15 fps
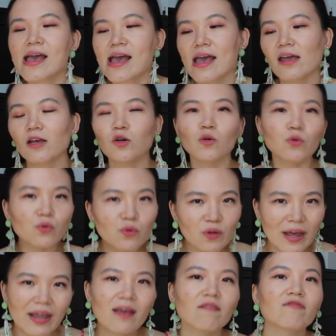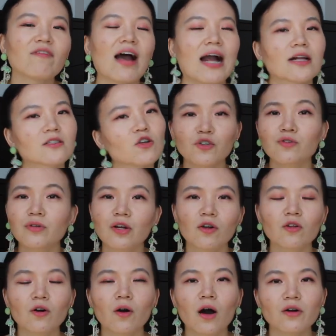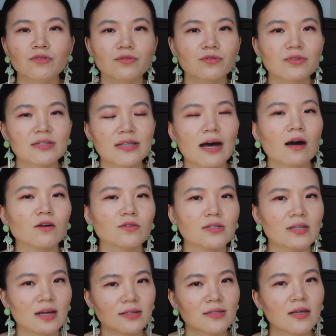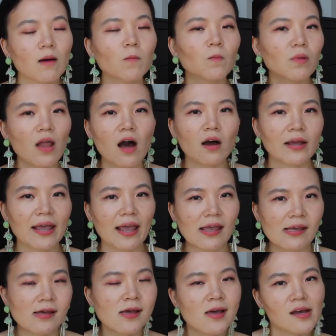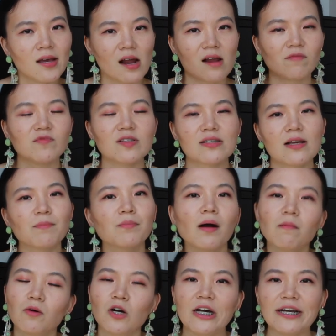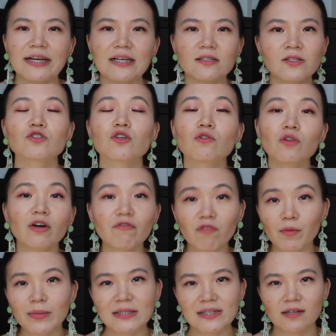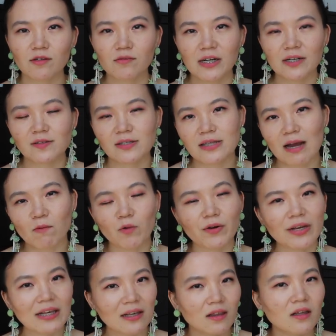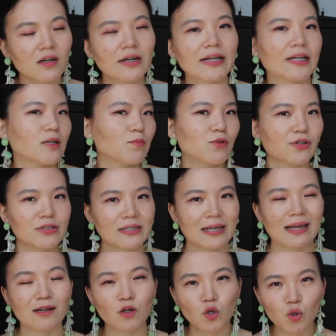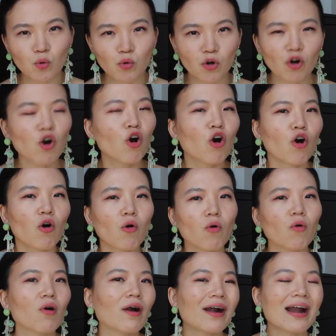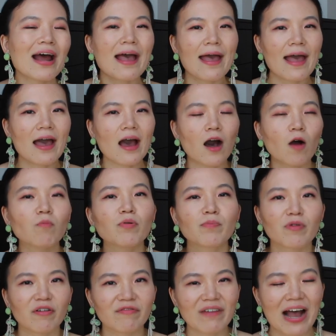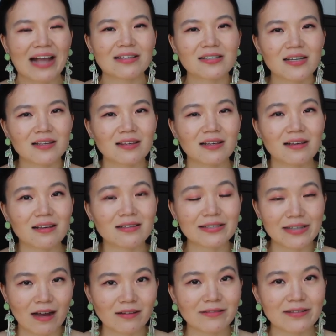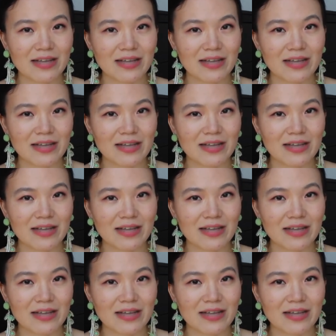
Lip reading: a cooling effect. Uniqlo also sells sun blocking kind of zip up hoodies. So look for materials that will either keep your skin cool or help prevent the sun